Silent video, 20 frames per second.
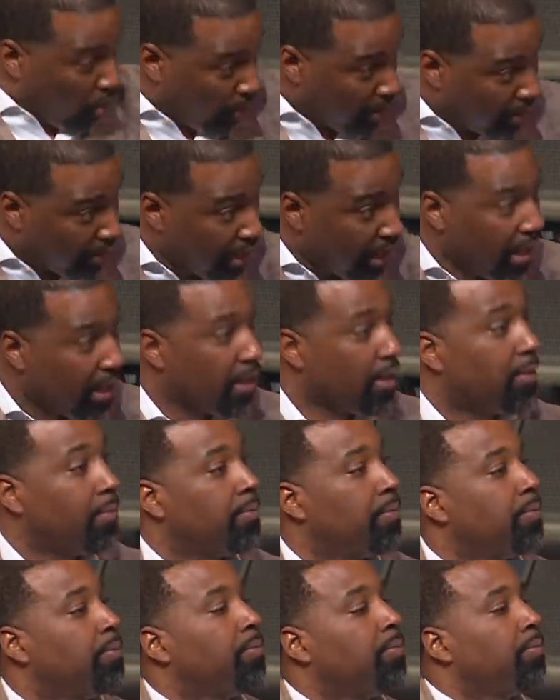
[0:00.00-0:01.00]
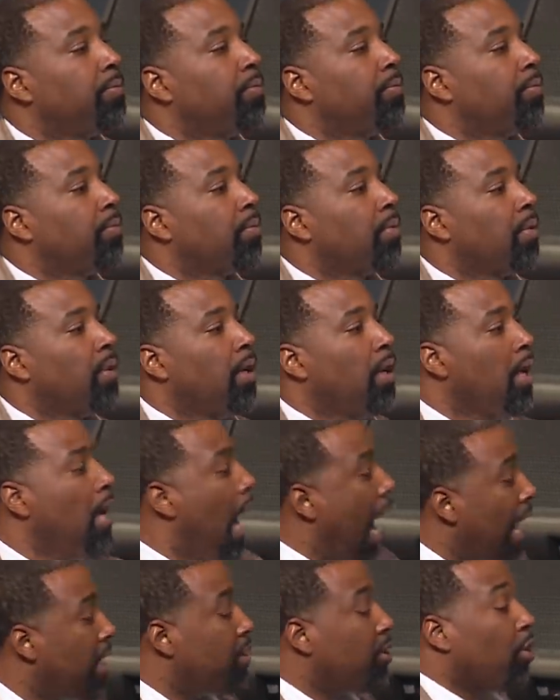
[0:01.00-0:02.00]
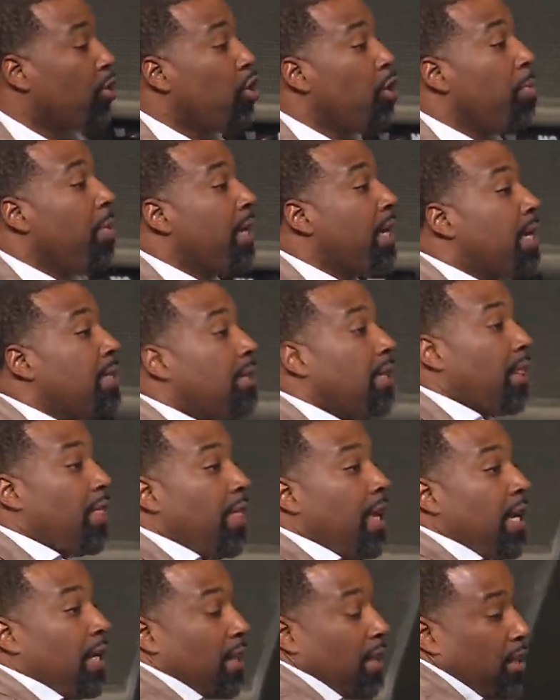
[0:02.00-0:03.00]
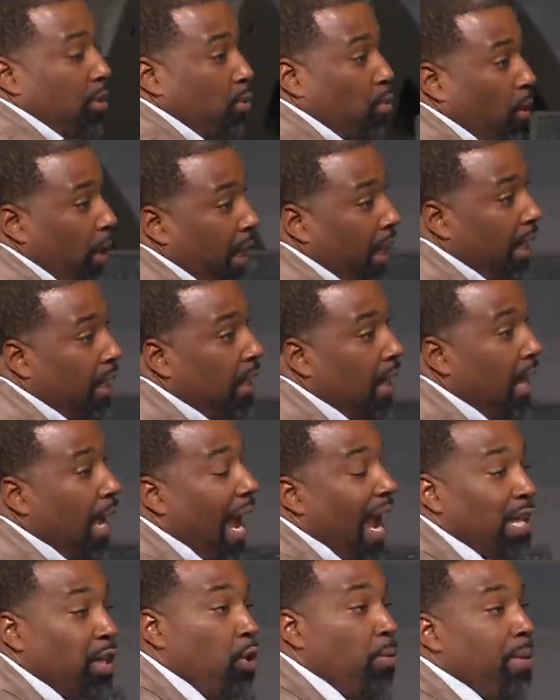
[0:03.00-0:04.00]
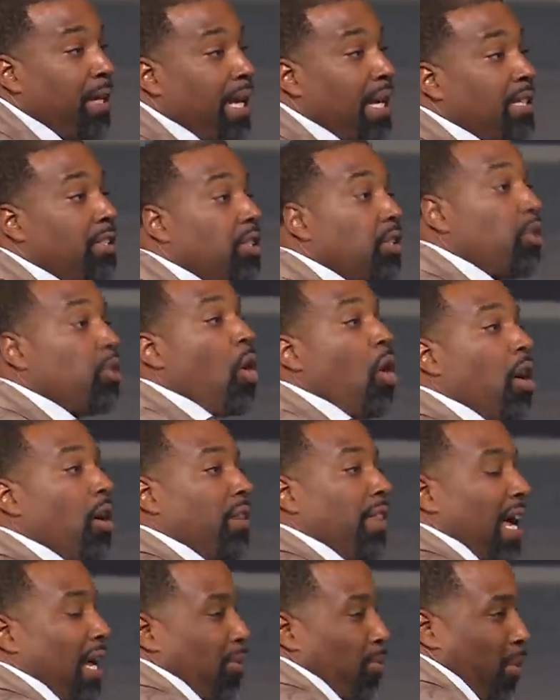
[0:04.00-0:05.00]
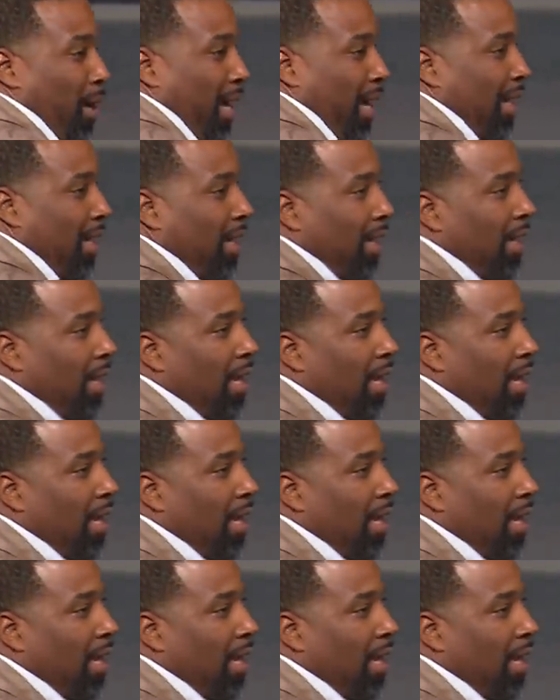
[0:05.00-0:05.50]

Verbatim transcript: is he. And so you begin to think this way and you begin to talk that way.